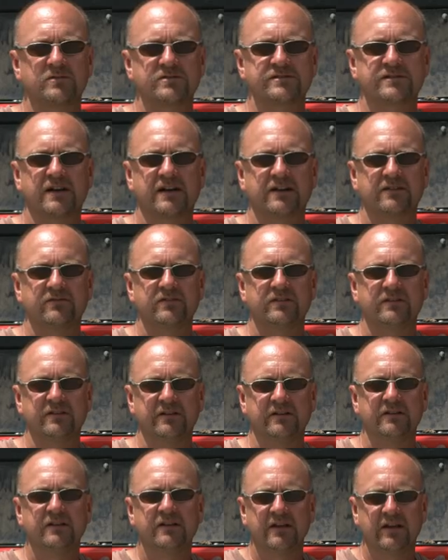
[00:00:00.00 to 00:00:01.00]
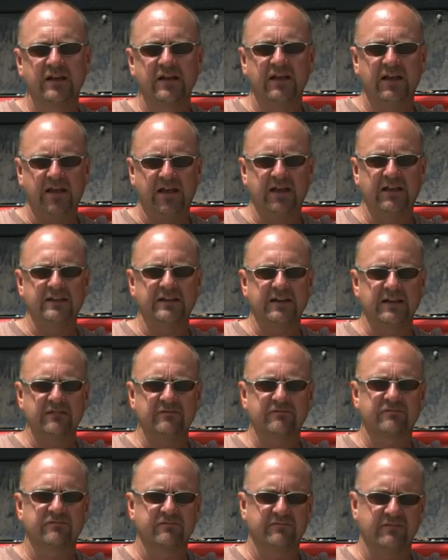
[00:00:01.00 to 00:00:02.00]
side of it. And
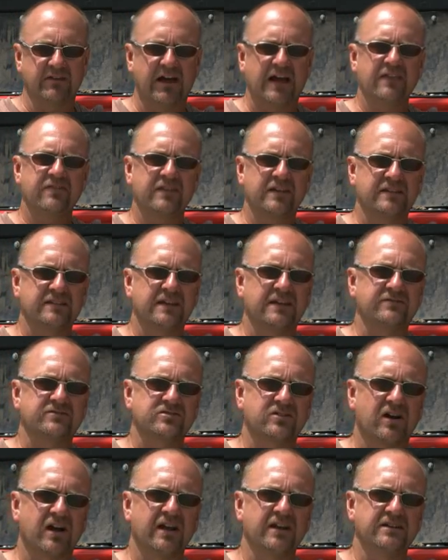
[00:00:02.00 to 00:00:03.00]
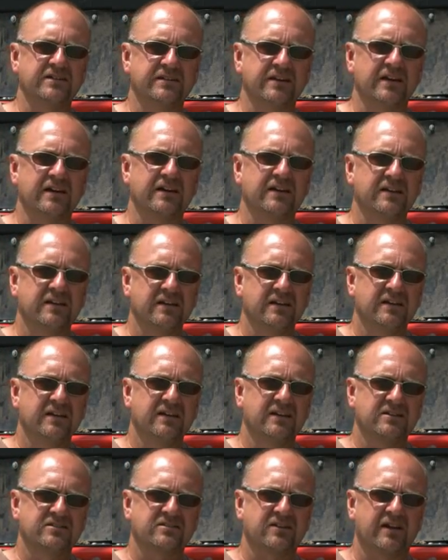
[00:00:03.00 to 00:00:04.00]
I think they've tried to
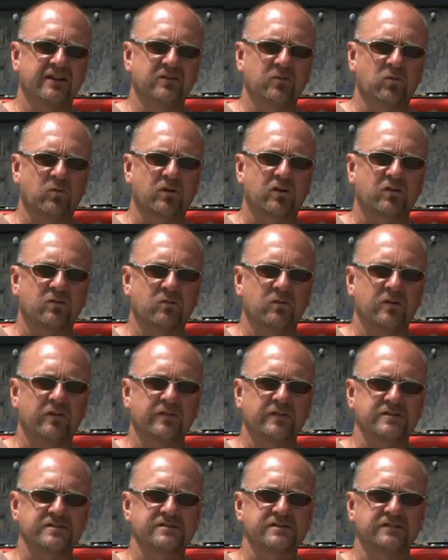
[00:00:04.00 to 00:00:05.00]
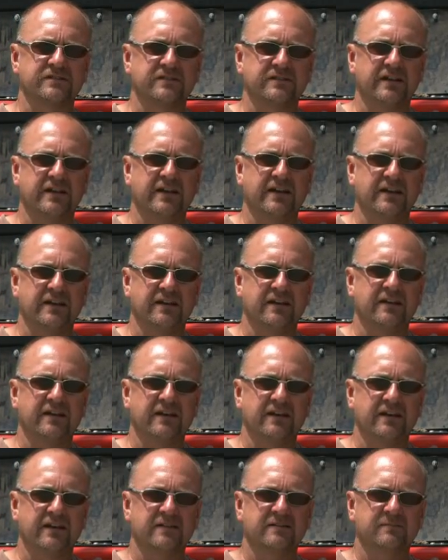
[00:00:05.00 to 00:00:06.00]
work with us and
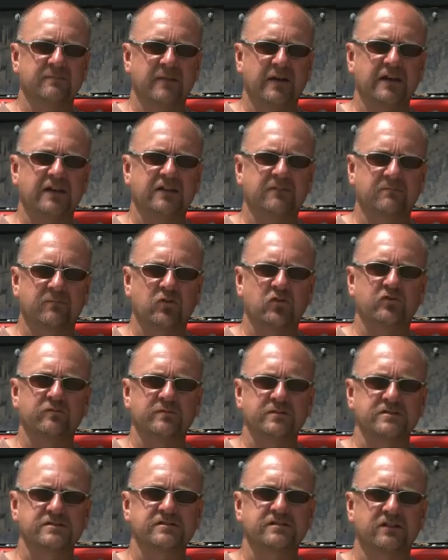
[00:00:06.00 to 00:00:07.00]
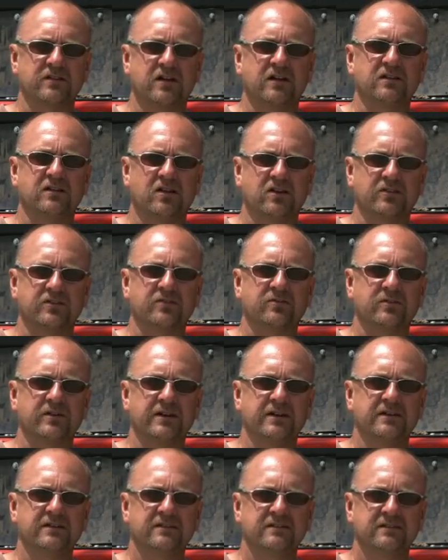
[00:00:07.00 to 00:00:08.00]
make improvements along the way.